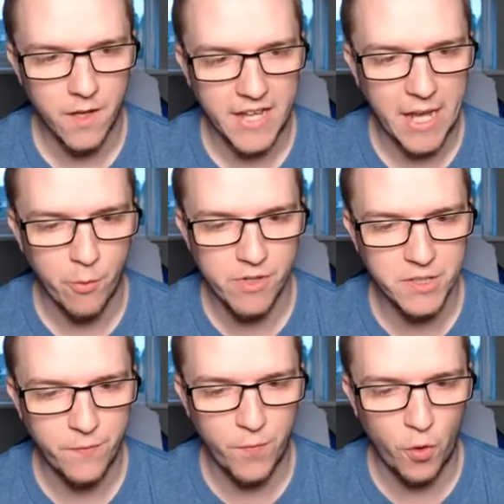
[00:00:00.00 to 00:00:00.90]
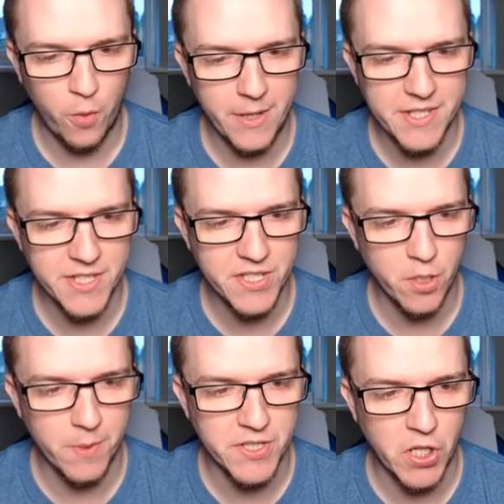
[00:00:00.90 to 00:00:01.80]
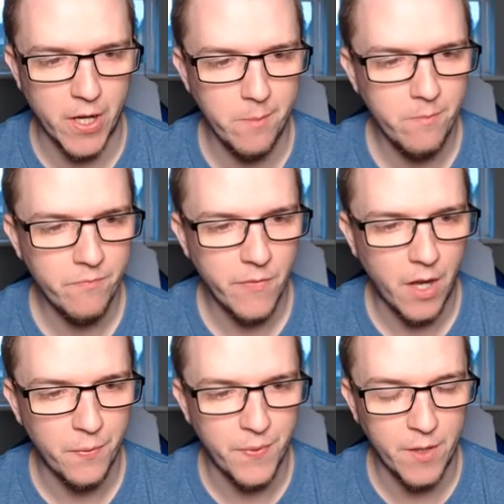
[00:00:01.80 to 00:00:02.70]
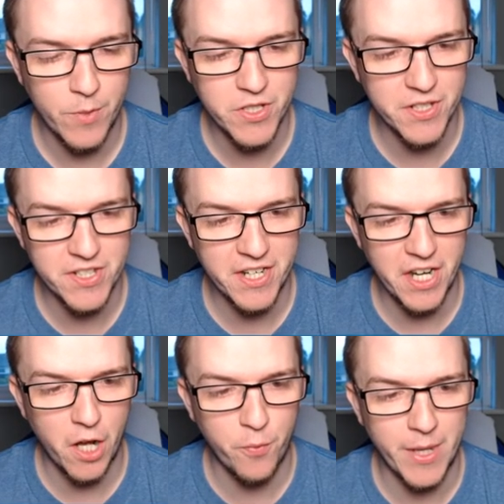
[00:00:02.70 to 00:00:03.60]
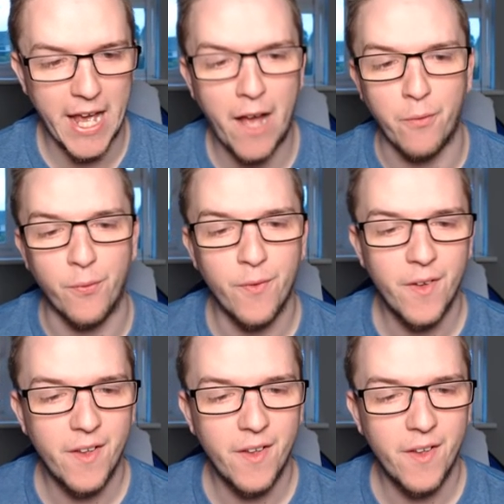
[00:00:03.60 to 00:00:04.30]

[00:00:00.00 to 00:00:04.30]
Okay, we're into 4 minutes of stoppage time. I think we should have done enough. We have.